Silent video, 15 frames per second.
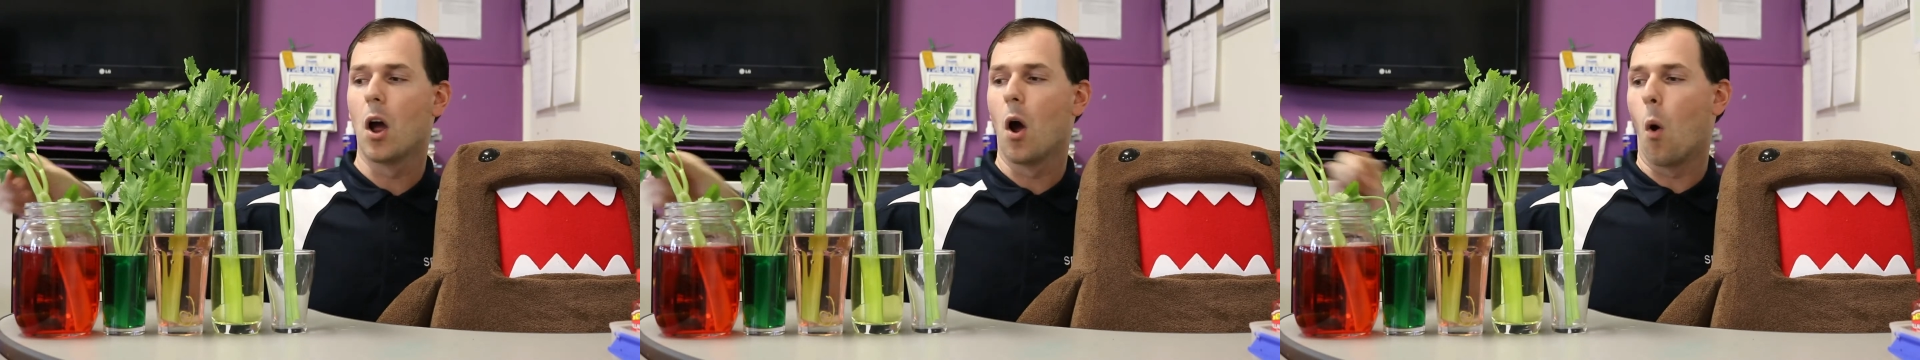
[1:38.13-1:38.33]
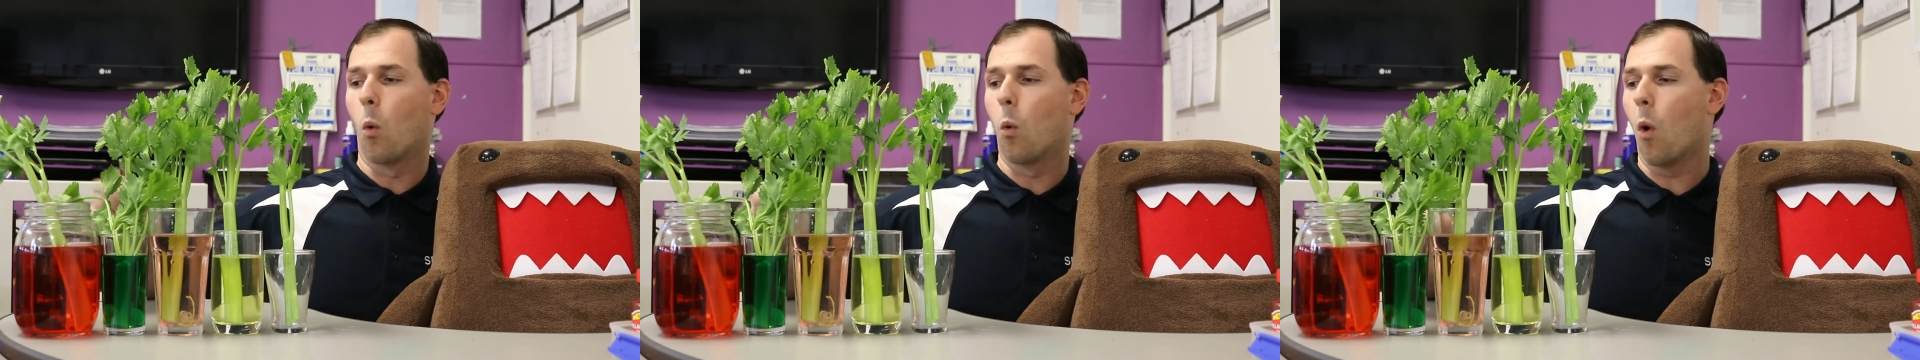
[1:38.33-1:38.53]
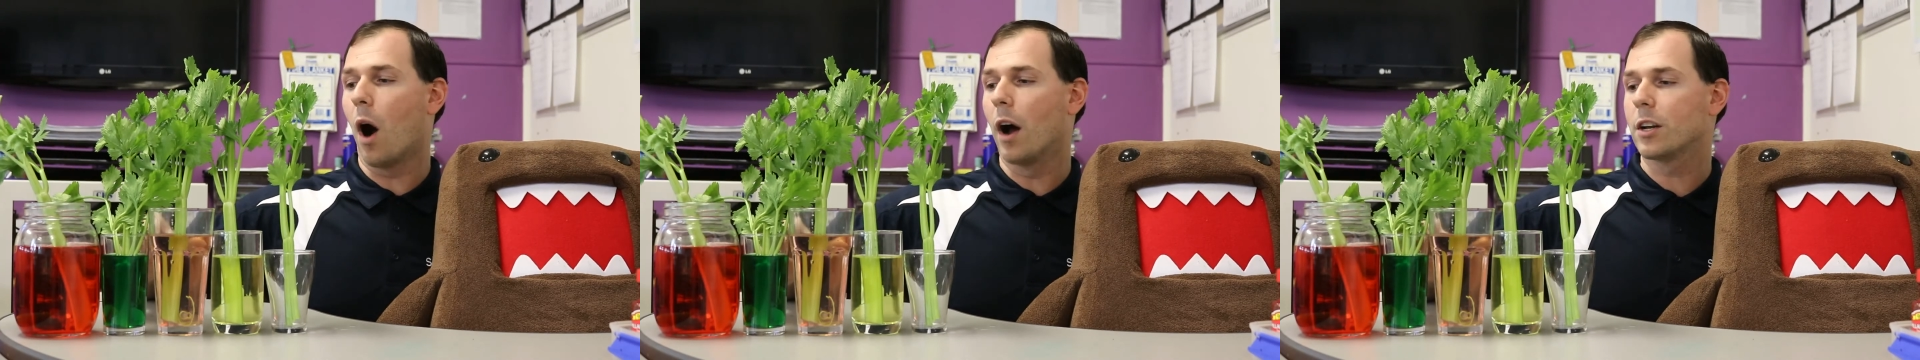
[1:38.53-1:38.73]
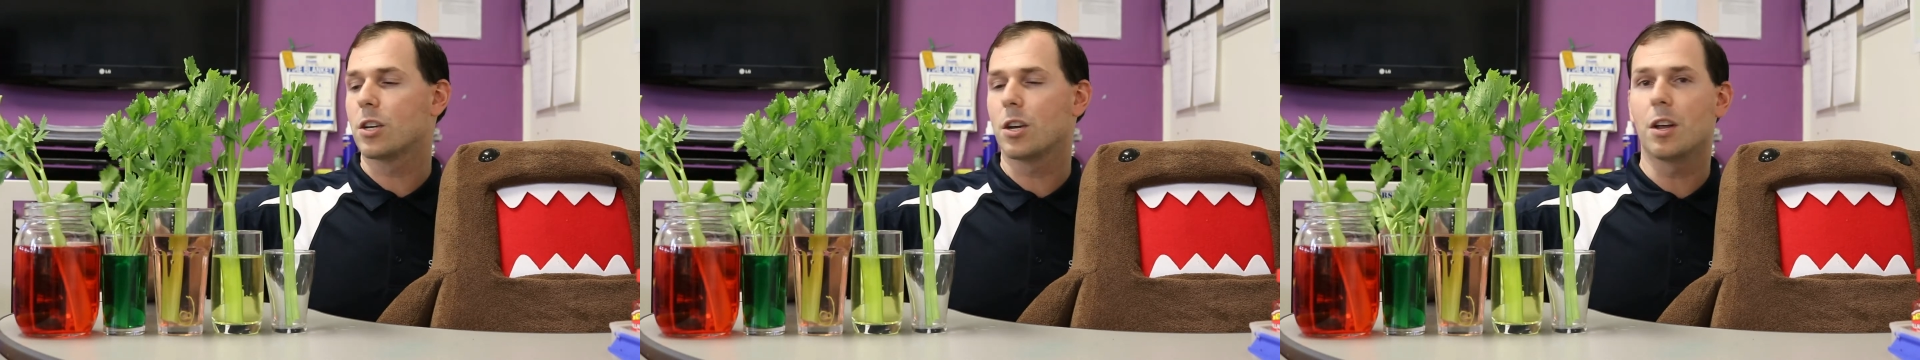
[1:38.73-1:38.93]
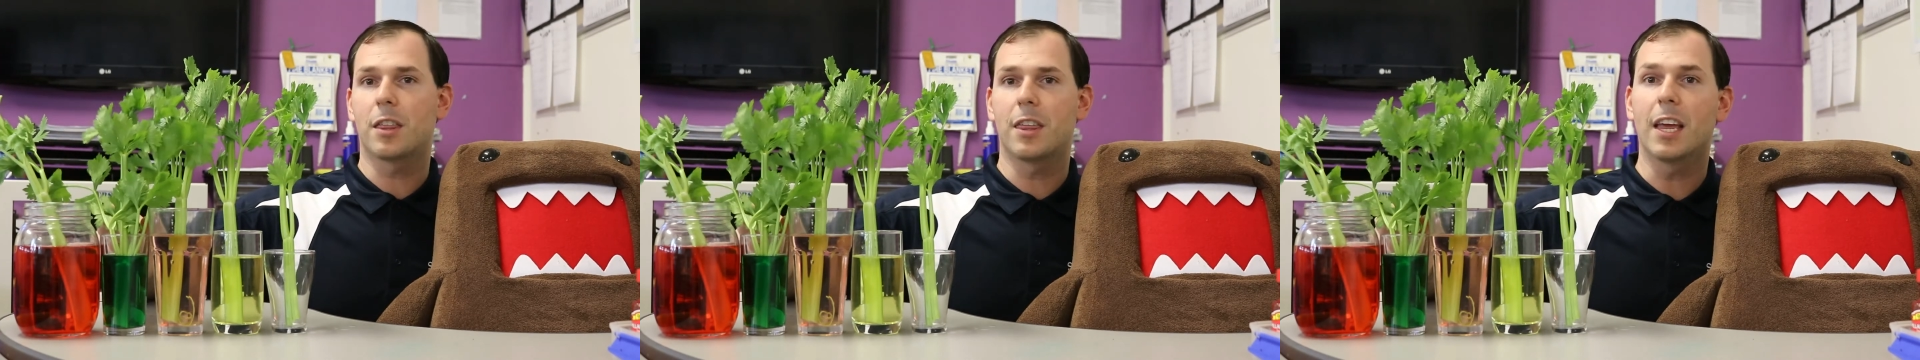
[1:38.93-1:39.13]
What do
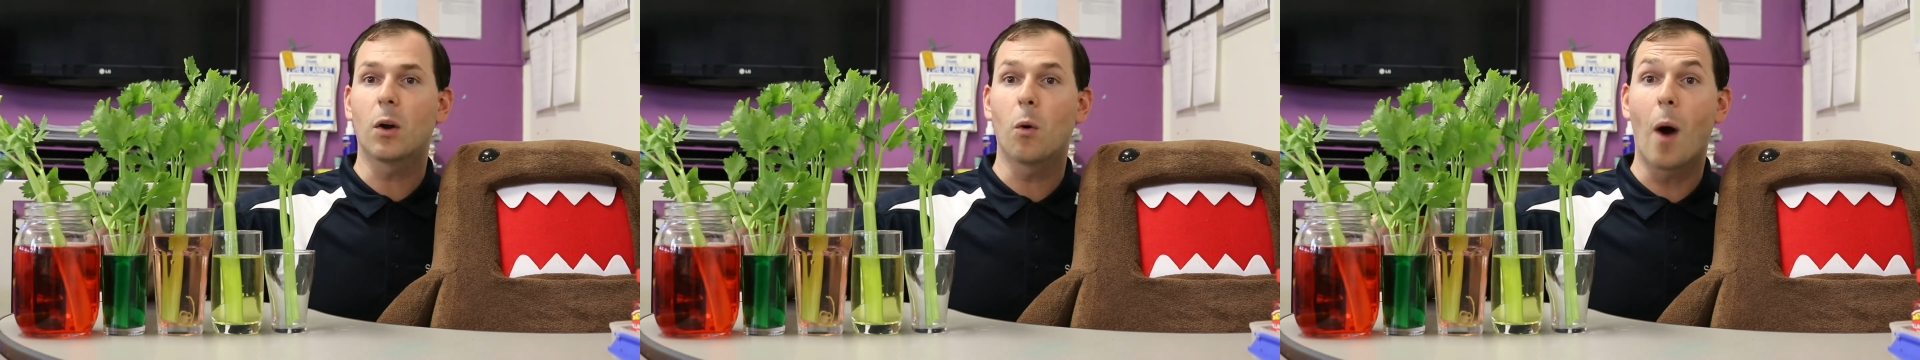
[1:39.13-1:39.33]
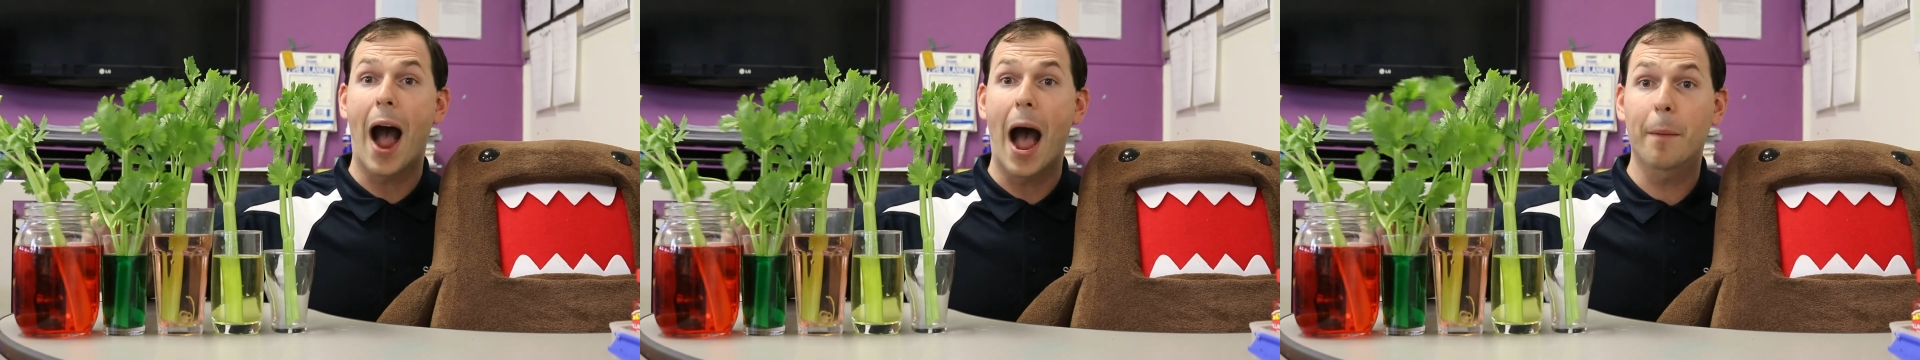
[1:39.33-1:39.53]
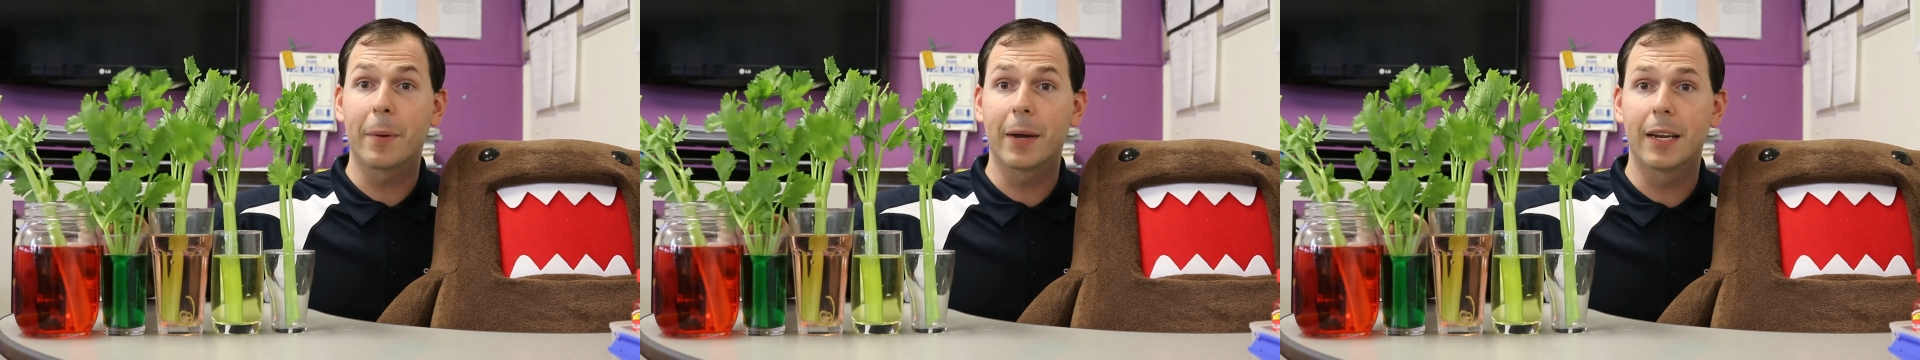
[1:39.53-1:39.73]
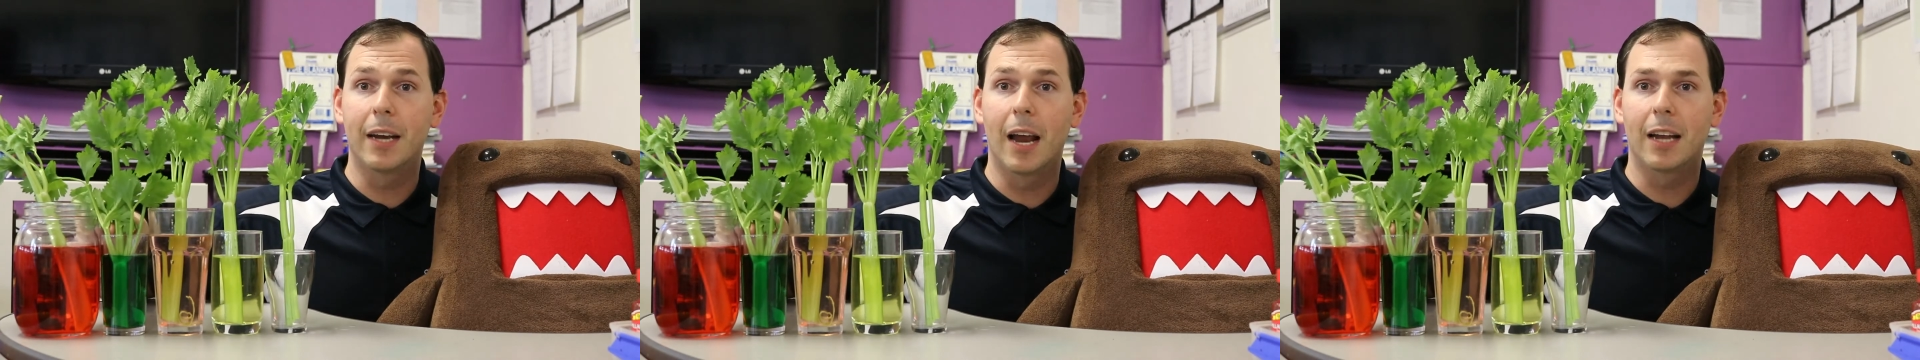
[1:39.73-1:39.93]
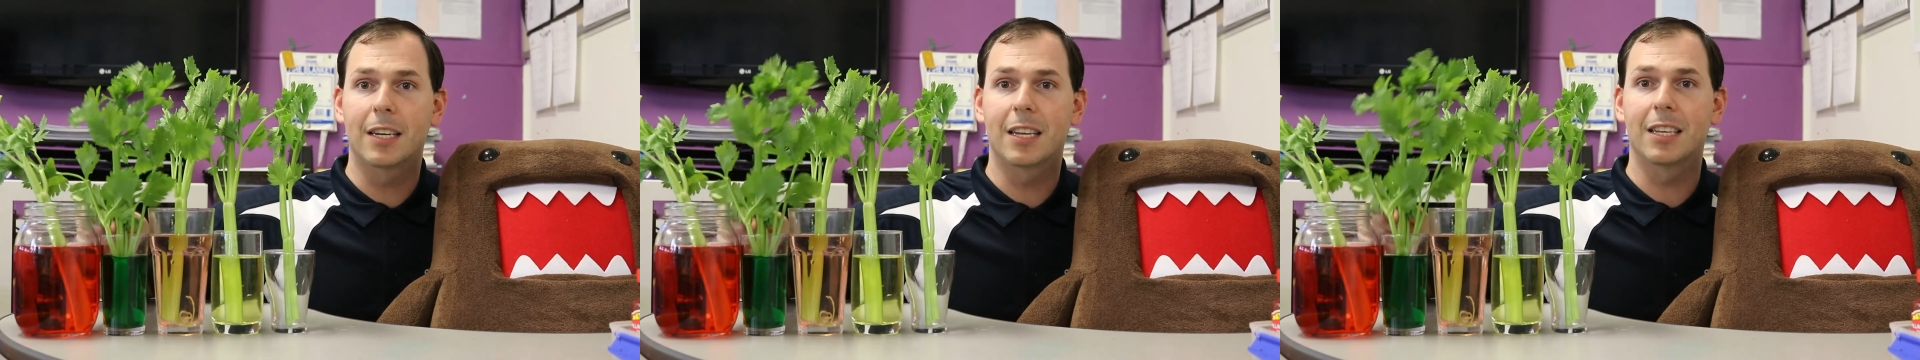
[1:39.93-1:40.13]
you think will happen to